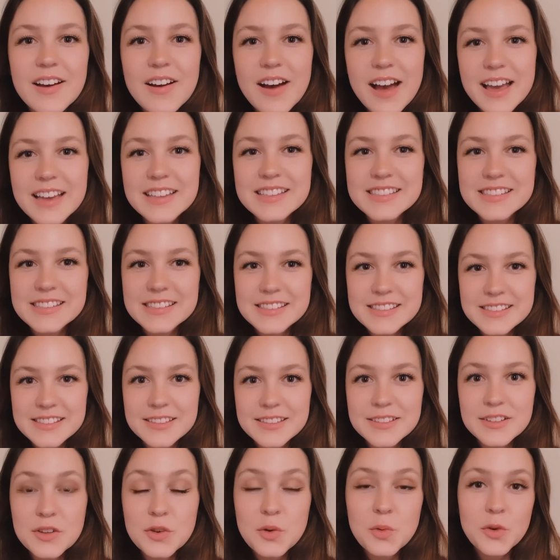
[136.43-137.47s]
I
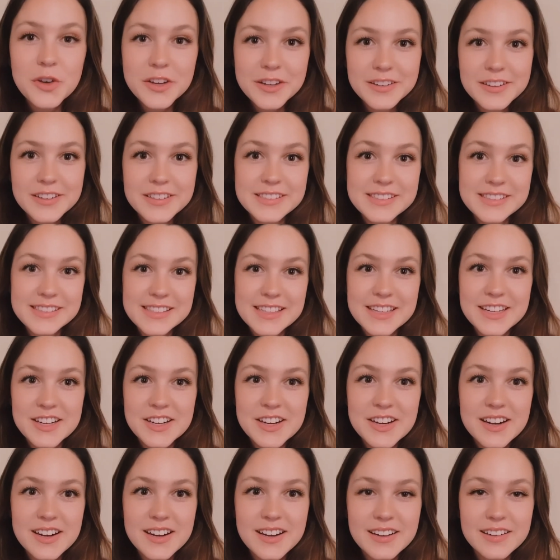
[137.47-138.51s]
still would
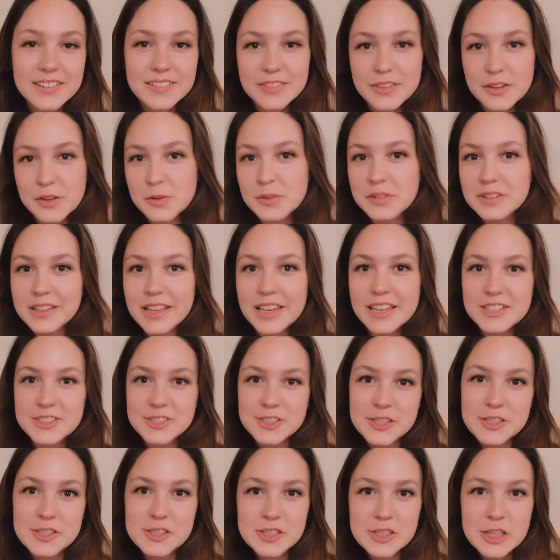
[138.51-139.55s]
consider their
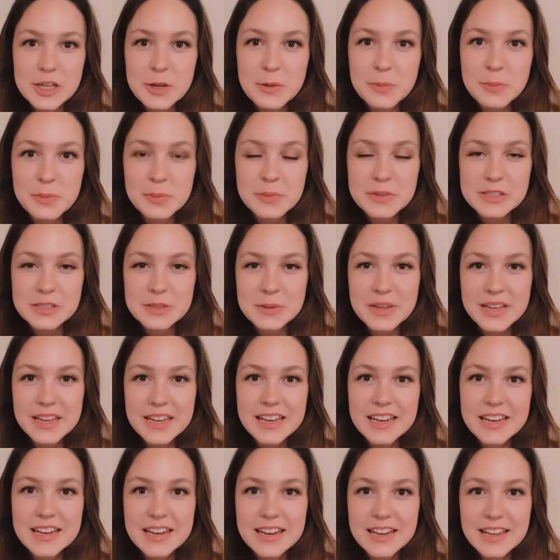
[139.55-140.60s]
relationship
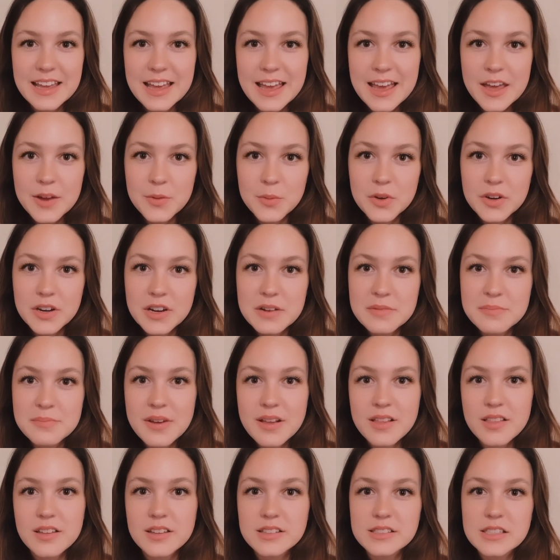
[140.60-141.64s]
between Edward and
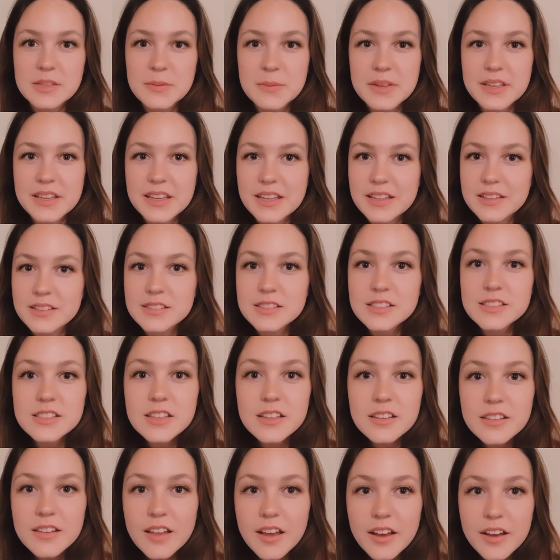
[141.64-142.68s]
Bella to be
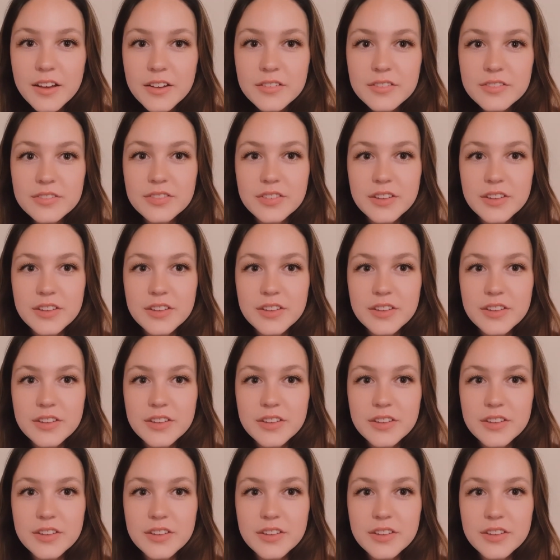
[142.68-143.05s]
insta-love,